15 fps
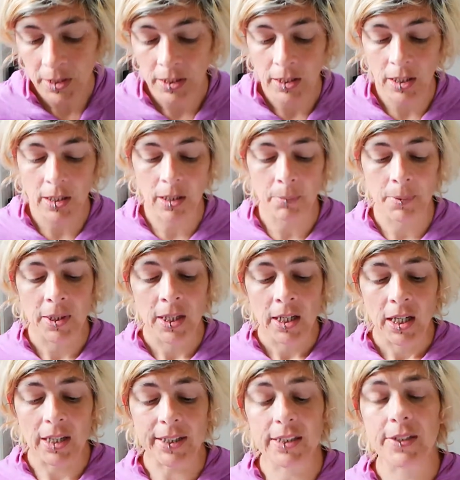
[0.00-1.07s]
And
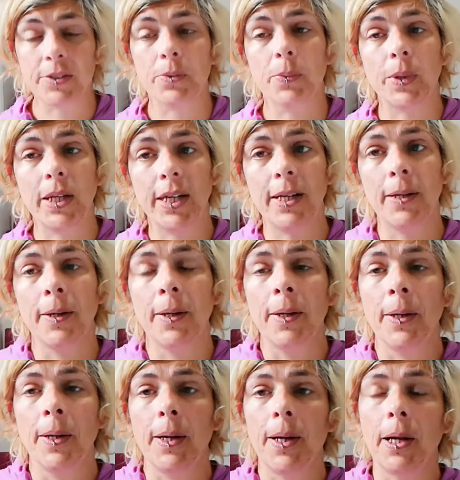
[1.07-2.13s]
this is where
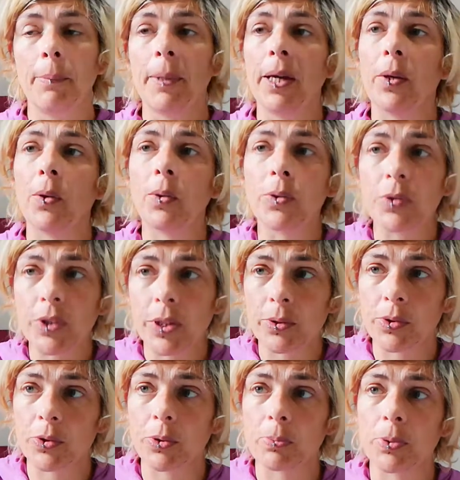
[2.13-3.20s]
it also
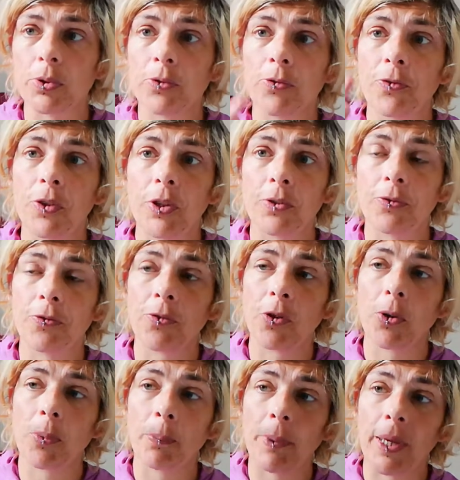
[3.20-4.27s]
stops your foot
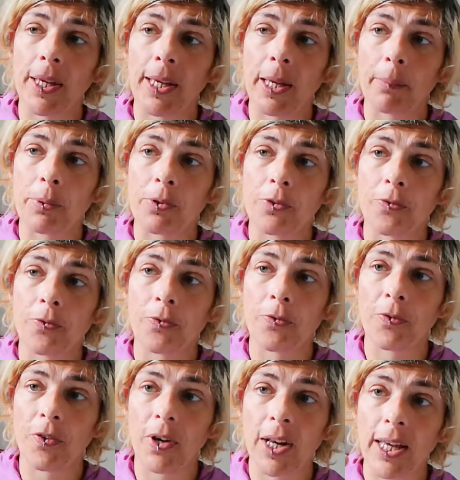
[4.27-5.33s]
from being able to
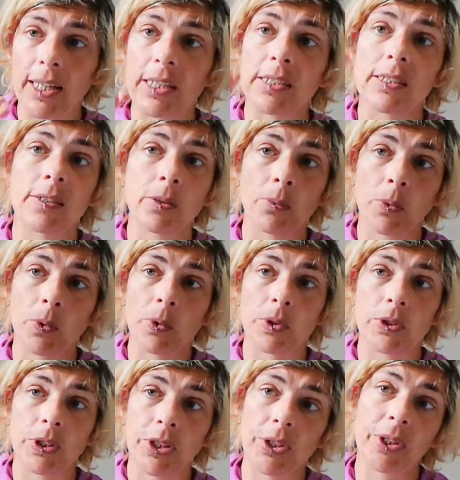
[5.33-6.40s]
flex as it walks.
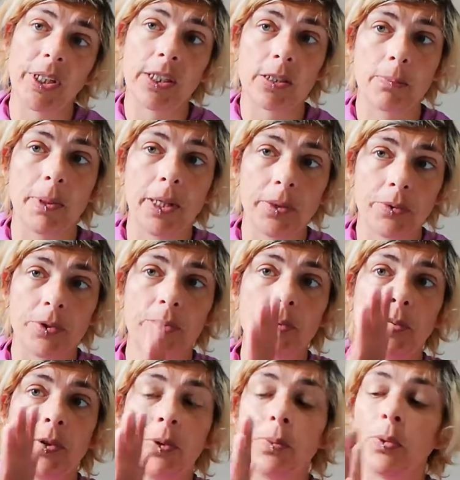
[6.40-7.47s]
So you need to be able to,
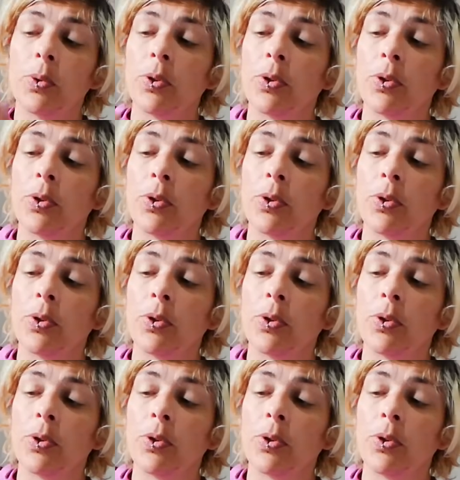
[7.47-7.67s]
you walk